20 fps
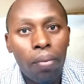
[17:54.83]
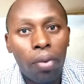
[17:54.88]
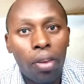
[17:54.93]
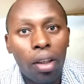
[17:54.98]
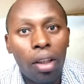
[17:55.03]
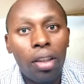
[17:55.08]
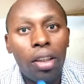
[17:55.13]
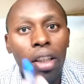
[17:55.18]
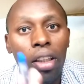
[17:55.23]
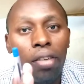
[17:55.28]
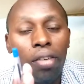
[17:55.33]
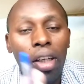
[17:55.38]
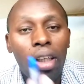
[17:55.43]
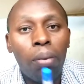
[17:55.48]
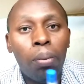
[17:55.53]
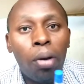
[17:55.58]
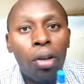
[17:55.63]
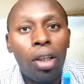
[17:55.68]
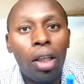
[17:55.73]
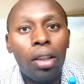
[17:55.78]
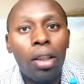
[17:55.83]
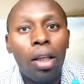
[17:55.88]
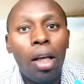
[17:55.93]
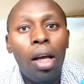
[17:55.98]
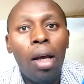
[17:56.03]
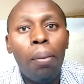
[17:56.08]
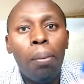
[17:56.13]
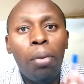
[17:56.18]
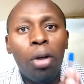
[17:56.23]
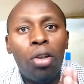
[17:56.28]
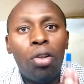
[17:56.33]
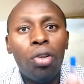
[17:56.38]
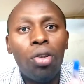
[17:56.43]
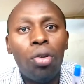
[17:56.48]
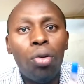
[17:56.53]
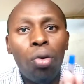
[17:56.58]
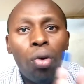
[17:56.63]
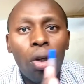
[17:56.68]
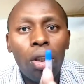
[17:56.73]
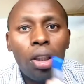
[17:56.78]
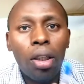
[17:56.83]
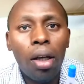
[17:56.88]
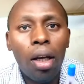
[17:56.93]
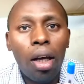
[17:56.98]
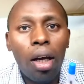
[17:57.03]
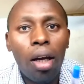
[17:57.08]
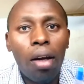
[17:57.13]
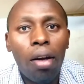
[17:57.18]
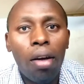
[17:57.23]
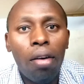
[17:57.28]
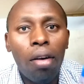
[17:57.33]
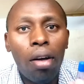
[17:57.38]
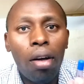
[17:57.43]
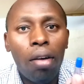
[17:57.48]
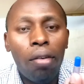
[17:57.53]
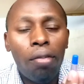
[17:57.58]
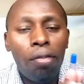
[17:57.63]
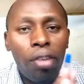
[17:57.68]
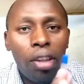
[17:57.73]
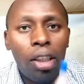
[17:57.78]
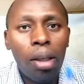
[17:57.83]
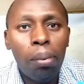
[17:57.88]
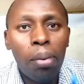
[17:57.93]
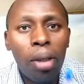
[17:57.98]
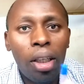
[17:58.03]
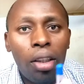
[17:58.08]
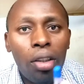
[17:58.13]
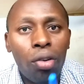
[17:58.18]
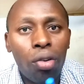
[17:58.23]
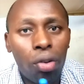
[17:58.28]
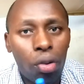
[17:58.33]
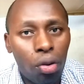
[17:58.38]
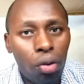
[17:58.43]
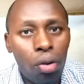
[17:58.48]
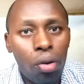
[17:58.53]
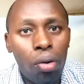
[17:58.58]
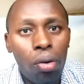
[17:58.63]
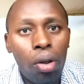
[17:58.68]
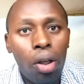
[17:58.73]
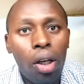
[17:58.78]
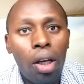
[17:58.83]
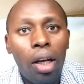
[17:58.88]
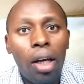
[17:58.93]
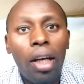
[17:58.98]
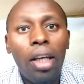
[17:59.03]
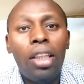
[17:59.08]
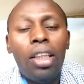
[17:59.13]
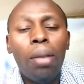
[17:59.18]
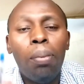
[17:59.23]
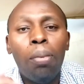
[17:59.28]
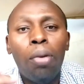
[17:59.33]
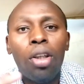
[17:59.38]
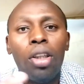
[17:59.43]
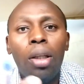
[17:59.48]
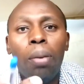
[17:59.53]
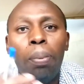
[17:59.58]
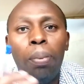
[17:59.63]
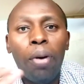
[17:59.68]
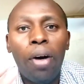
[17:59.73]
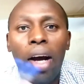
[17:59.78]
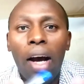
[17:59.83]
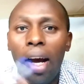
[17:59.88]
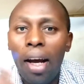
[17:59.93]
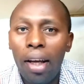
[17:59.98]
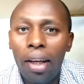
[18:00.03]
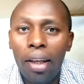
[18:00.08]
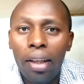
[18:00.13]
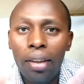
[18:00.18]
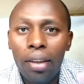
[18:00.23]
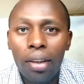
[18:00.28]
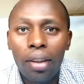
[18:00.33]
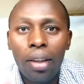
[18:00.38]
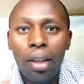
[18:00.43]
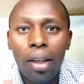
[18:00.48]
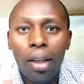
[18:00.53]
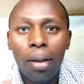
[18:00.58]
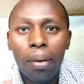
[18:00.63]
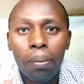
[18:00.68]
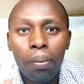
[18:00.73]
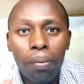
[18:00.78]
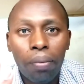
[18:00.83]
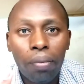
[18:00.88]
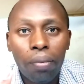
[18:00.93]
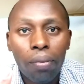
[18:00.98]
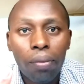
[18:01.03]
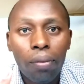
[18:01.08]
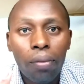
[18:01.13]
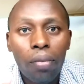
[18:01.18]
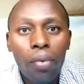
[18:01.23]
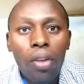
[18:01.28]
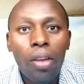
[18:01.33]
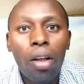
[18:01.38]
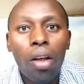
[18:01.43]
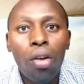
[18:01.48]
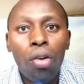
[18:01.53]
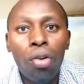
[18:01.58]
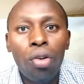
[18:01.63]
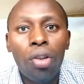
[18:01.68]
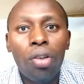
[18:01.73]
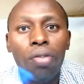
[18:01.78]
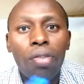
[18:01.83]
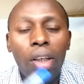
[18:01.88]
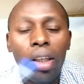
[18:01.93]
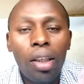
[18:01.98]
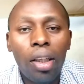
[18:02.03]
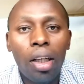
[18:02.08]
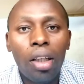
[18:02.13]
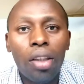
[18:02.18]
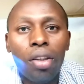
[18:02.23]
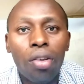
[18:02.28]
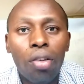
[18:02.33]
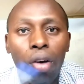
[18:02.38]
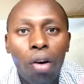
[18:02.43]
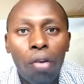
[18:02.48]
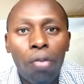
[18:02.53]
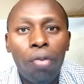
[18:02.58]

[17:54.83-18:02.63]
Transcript: It is very important, because what vitamin used to do, it multiplies those virus of